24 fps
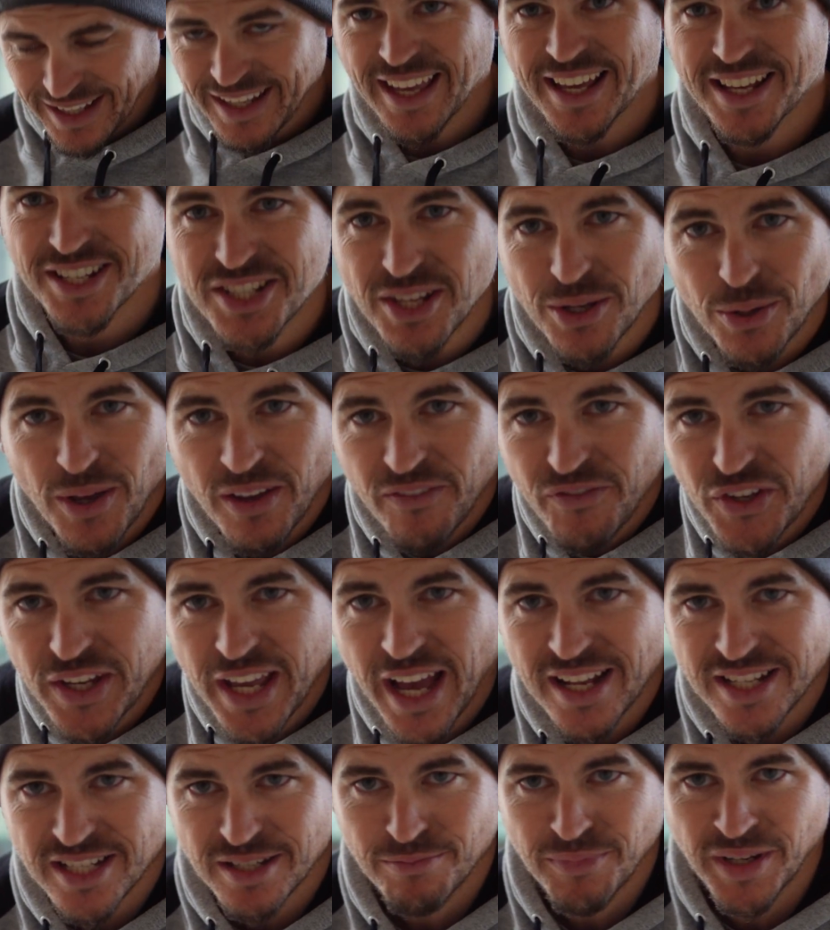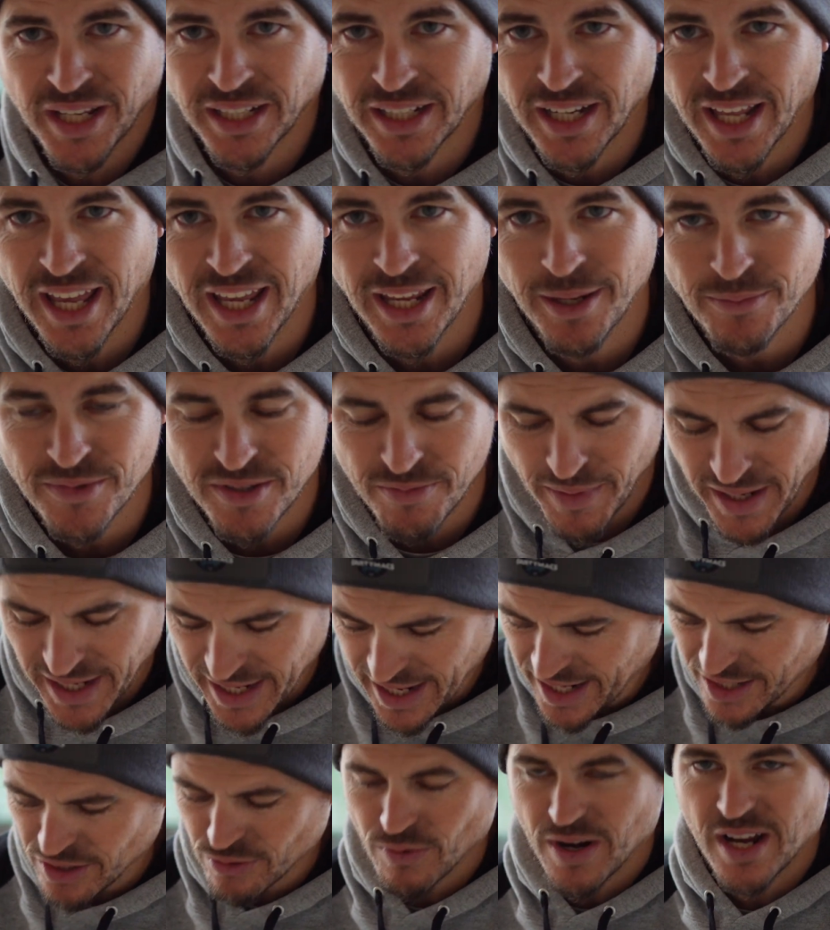Yeah, so if you got some nicknames, my
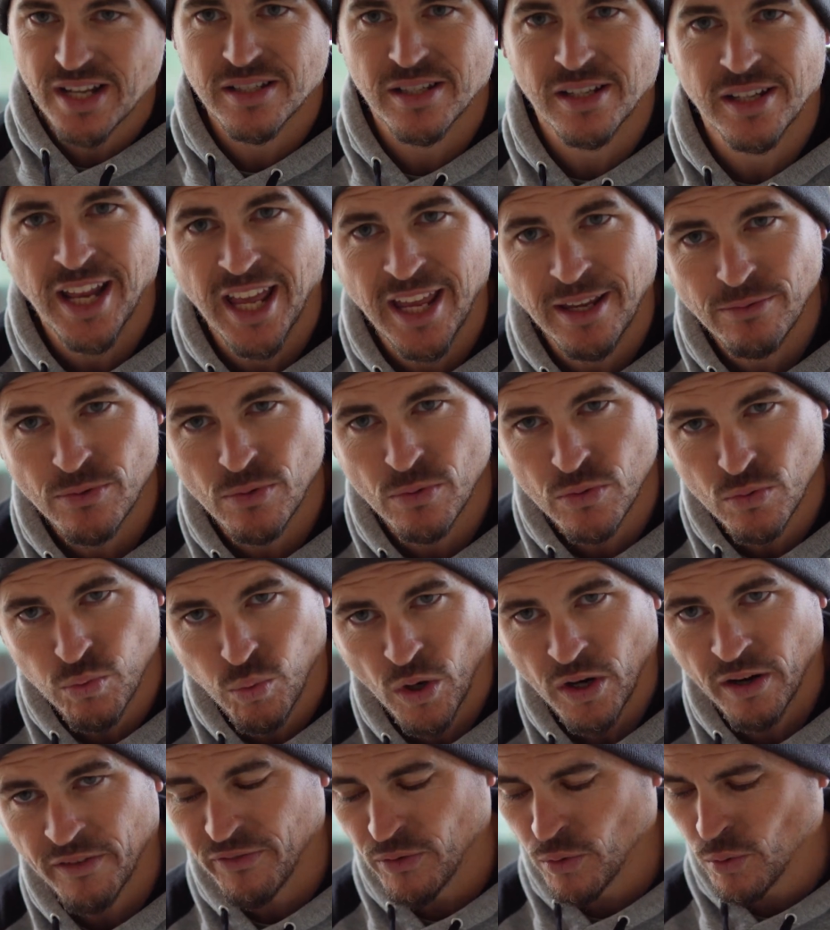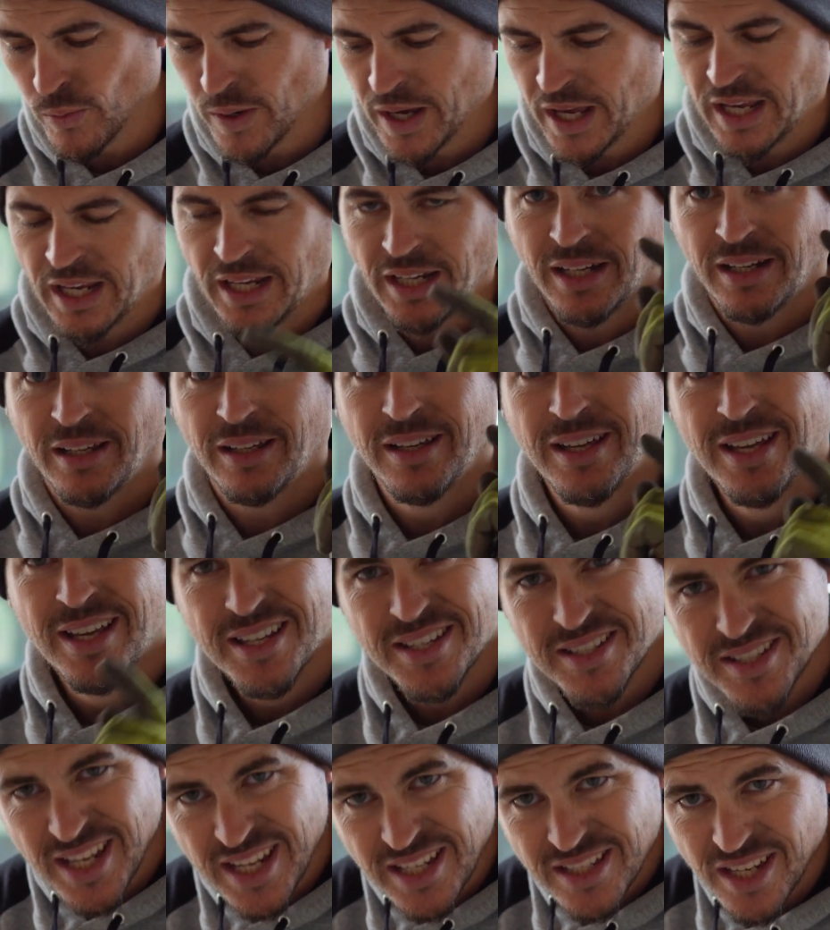dad's wrestling names was Wonderful Wayne,
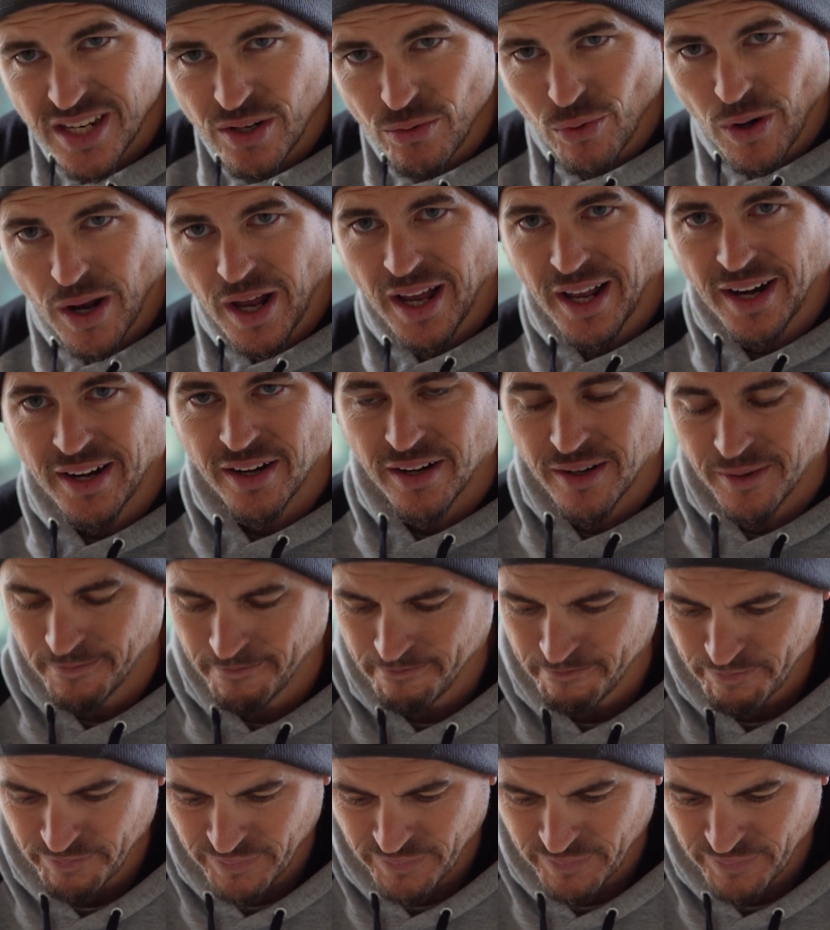CC Rider.